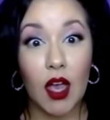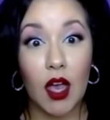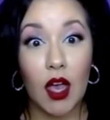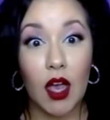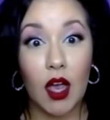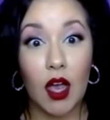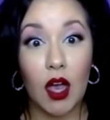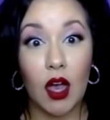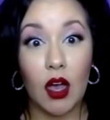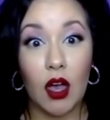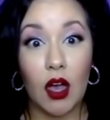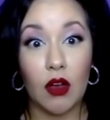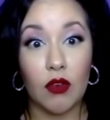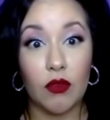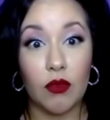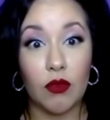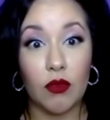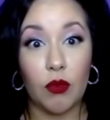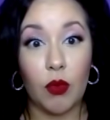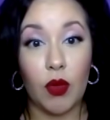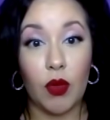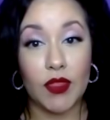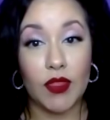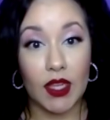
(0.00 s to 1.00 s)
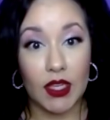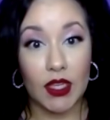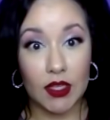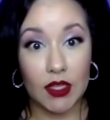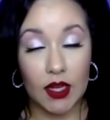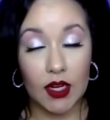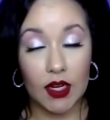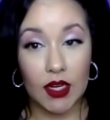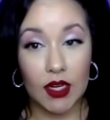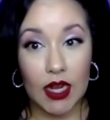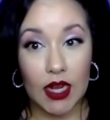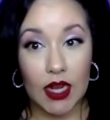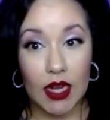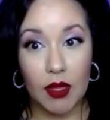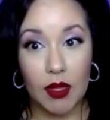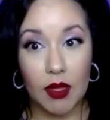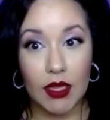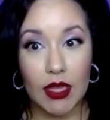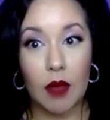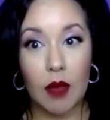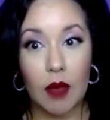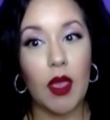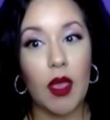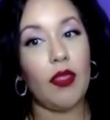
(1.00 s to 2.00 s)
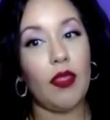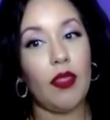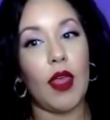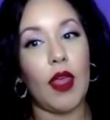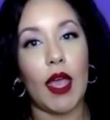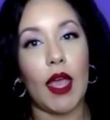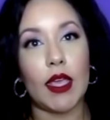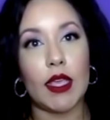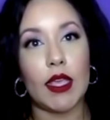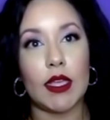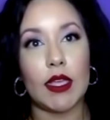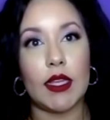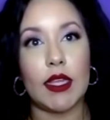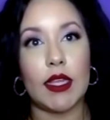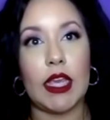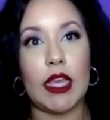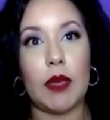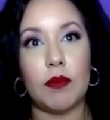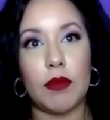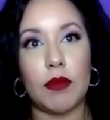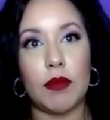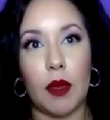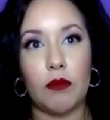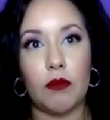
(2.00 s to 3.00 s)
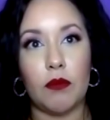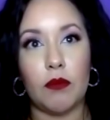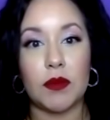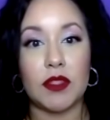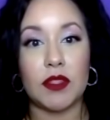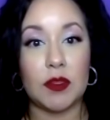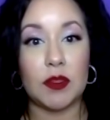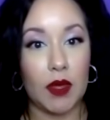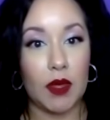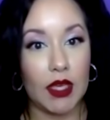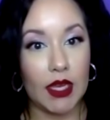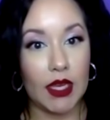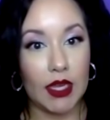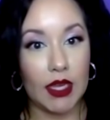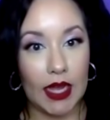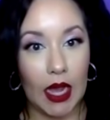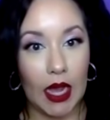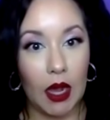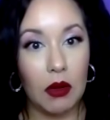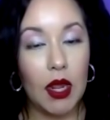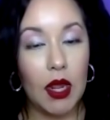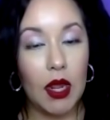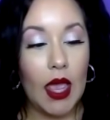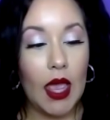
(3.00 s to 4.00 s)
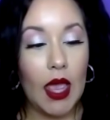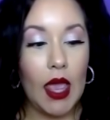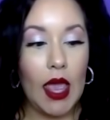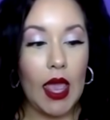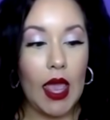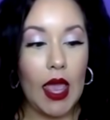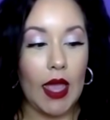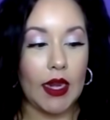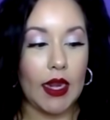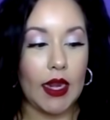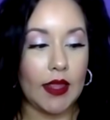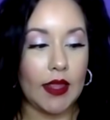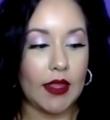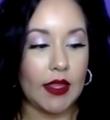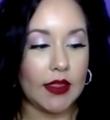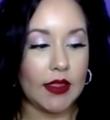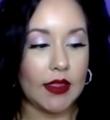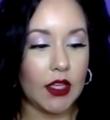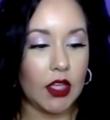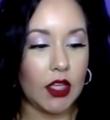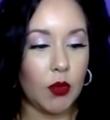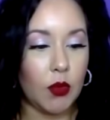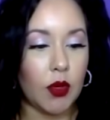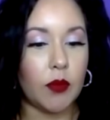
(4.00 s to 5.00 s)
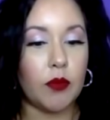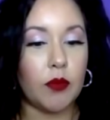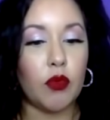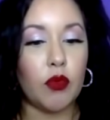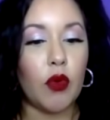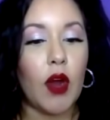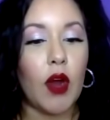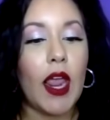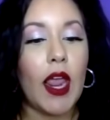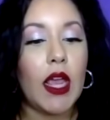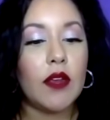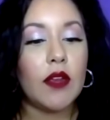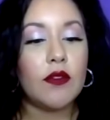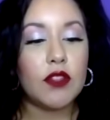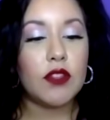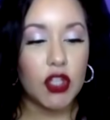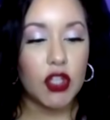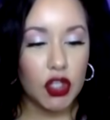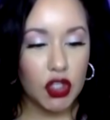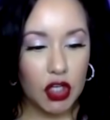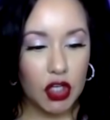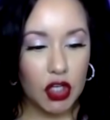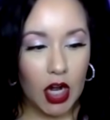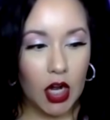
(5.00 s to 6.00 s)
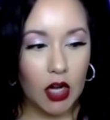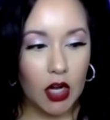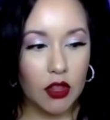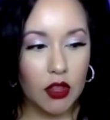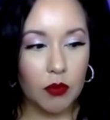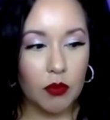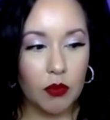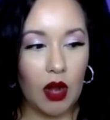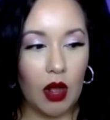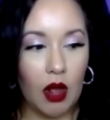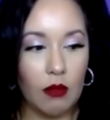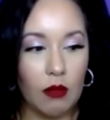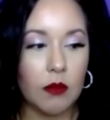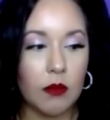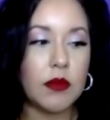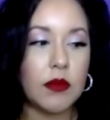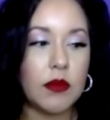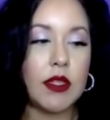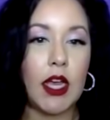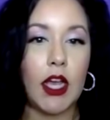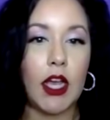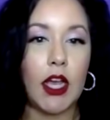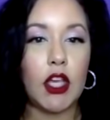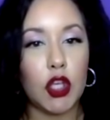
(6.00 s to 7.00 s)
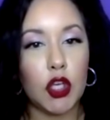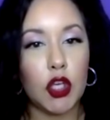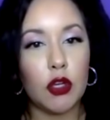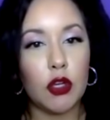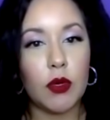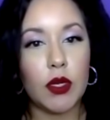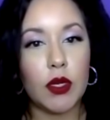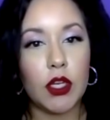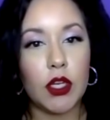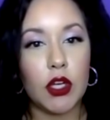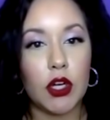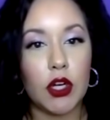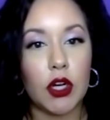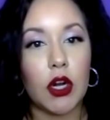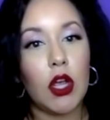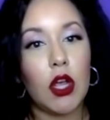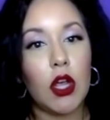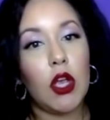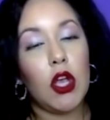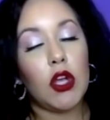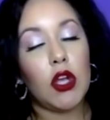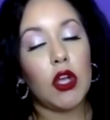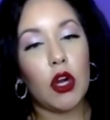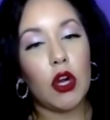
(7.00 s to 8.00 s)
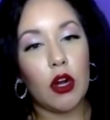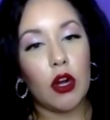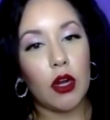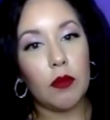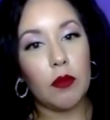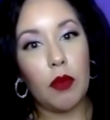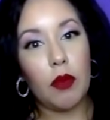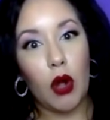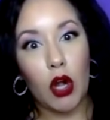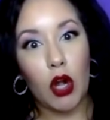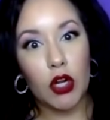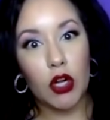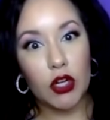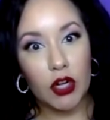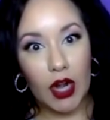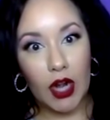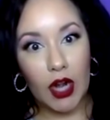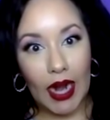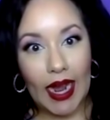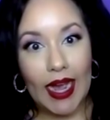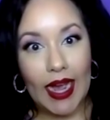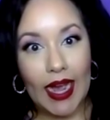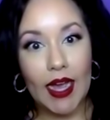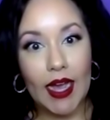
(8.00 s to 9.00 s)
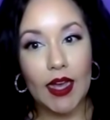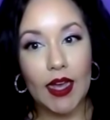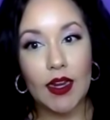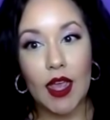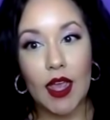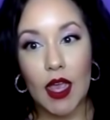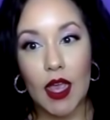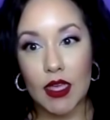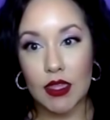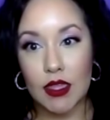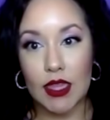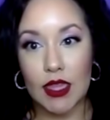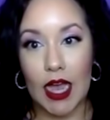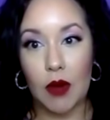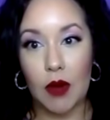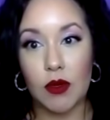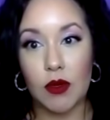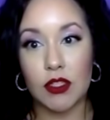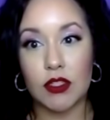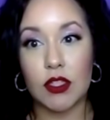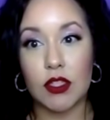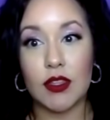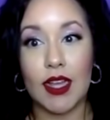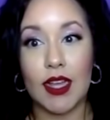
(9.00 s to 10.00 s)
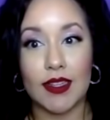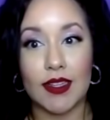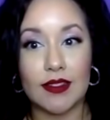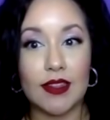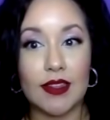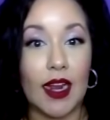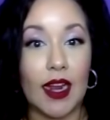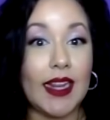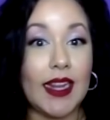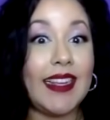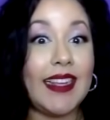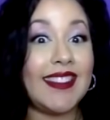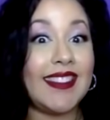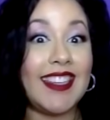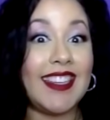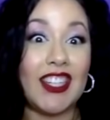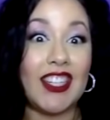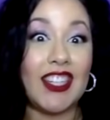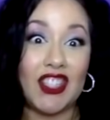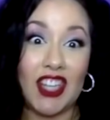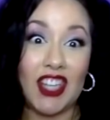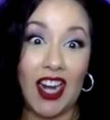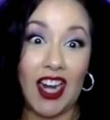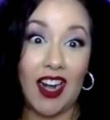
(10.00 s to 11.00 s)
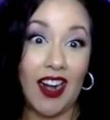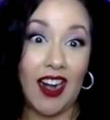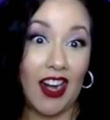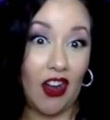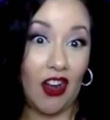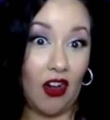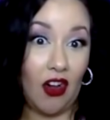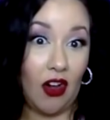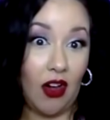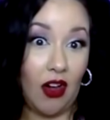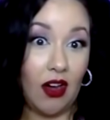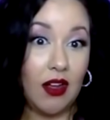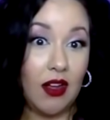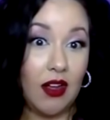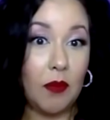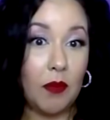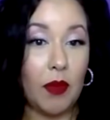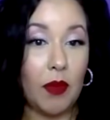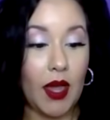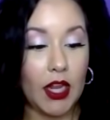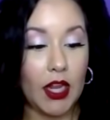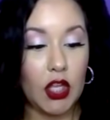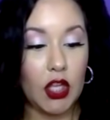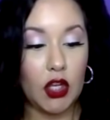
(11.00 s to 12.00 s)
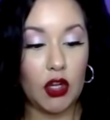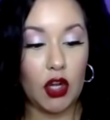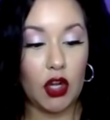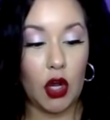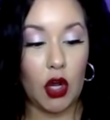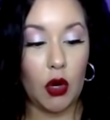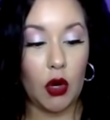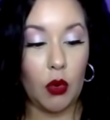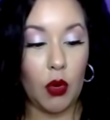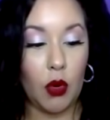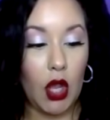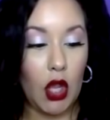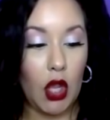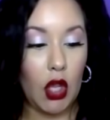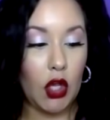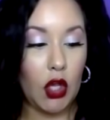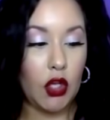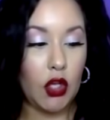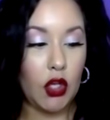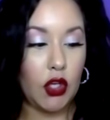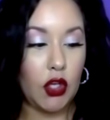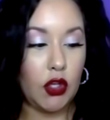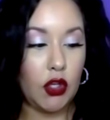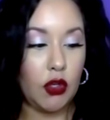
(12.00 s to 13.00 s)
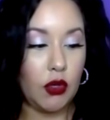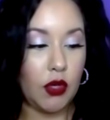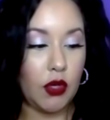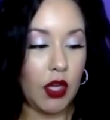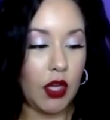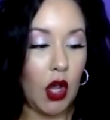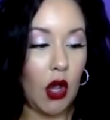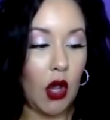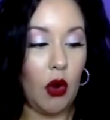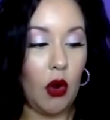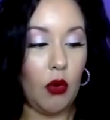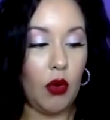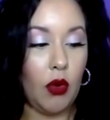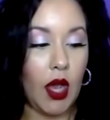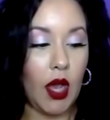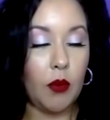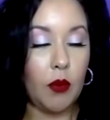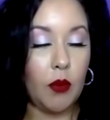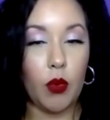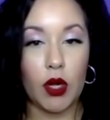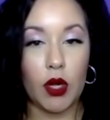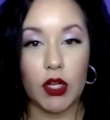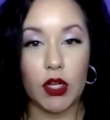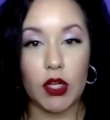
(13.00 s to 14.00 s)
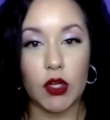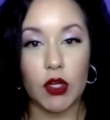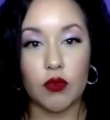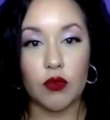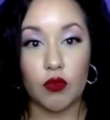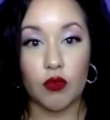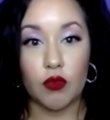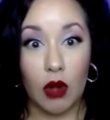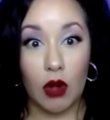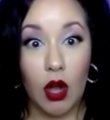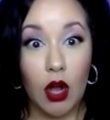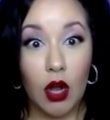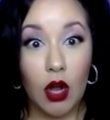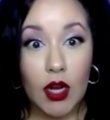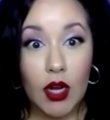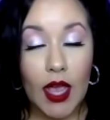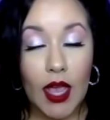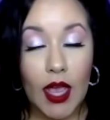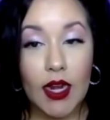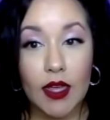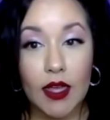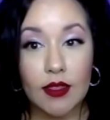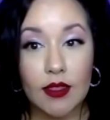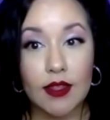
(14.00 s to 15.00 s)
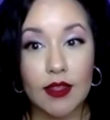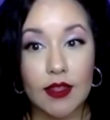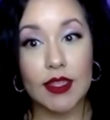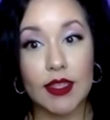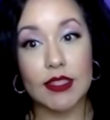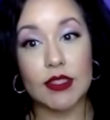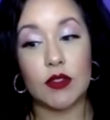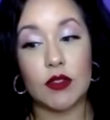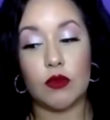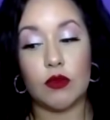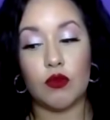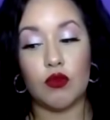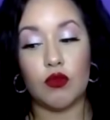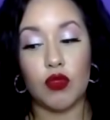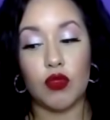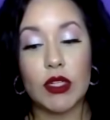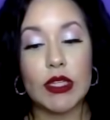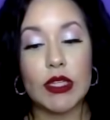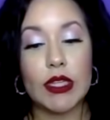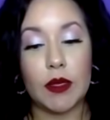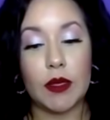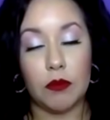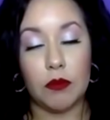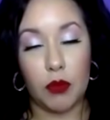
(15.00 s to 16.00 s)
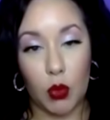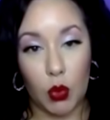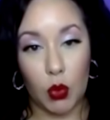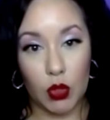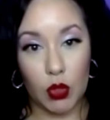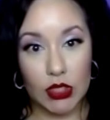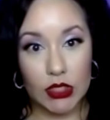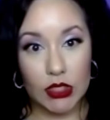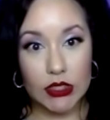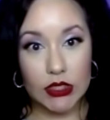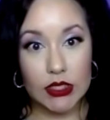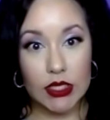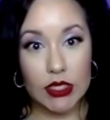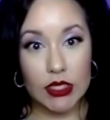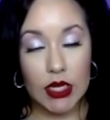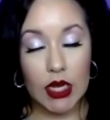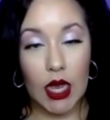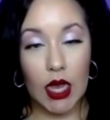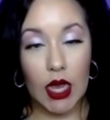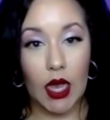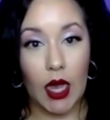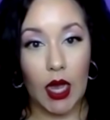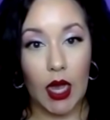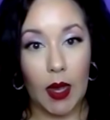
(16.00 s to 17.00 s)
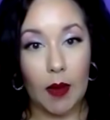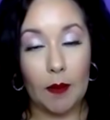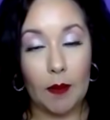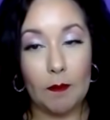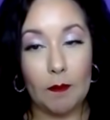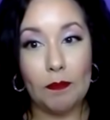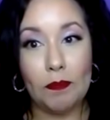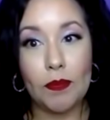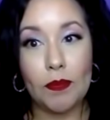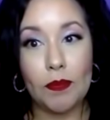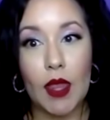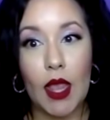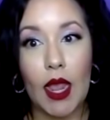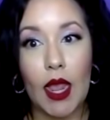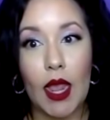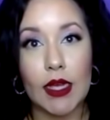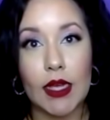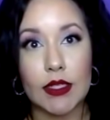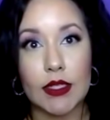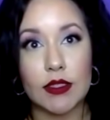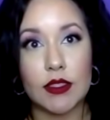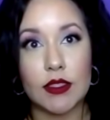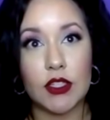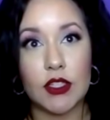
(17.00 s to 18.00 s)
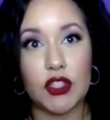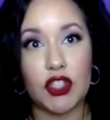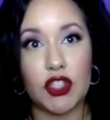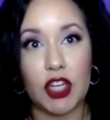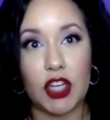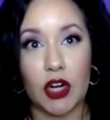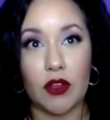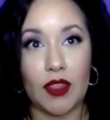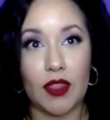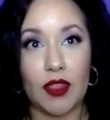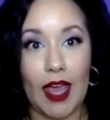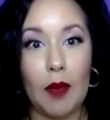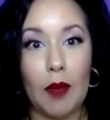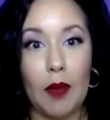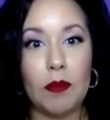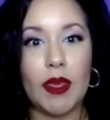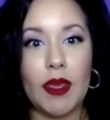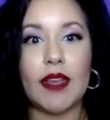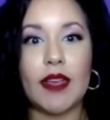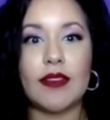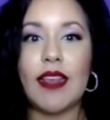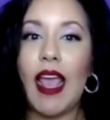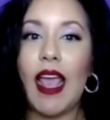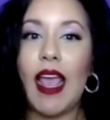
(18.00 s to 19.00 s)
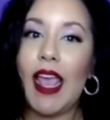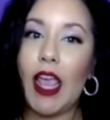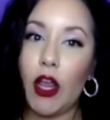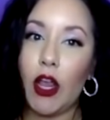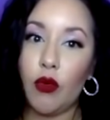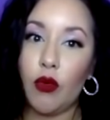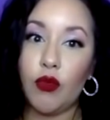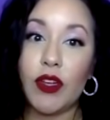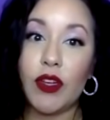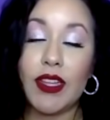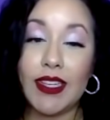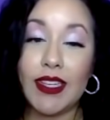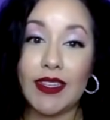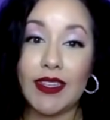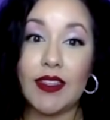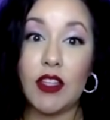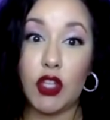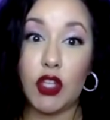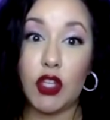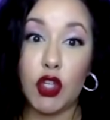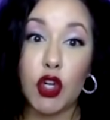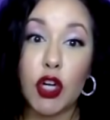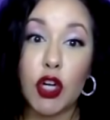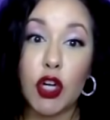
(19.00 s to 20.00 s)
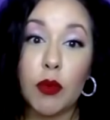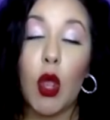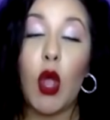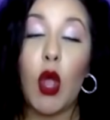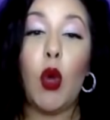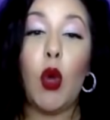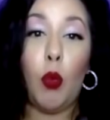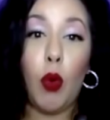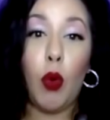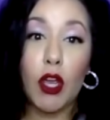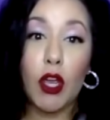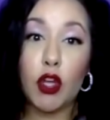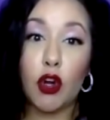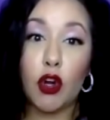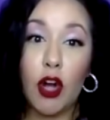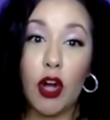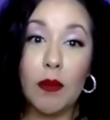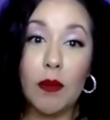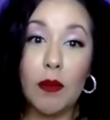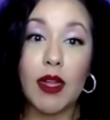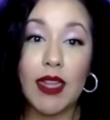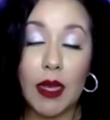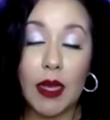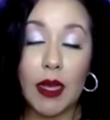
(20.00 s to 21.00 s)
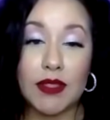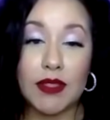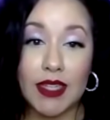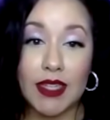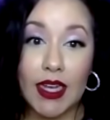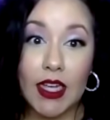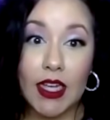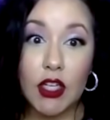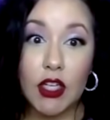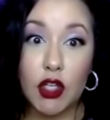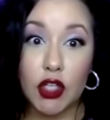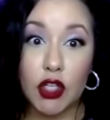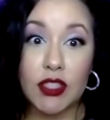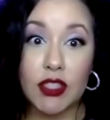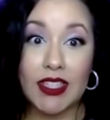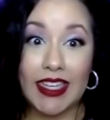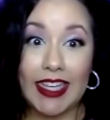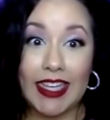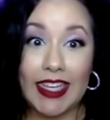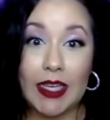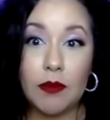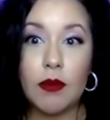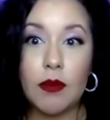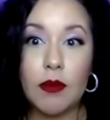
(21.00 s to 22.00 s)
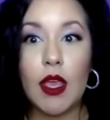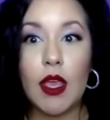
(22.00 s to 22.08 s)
of what they did in an MLM, and that can keep them from speaking out. And I think that you were brave to share the problems that you and your current partner had, and that's not easy to share at all, but you know, you can own up where you're wrong. And I think that's really important, and to share that, because it really, what your MLM did, your team,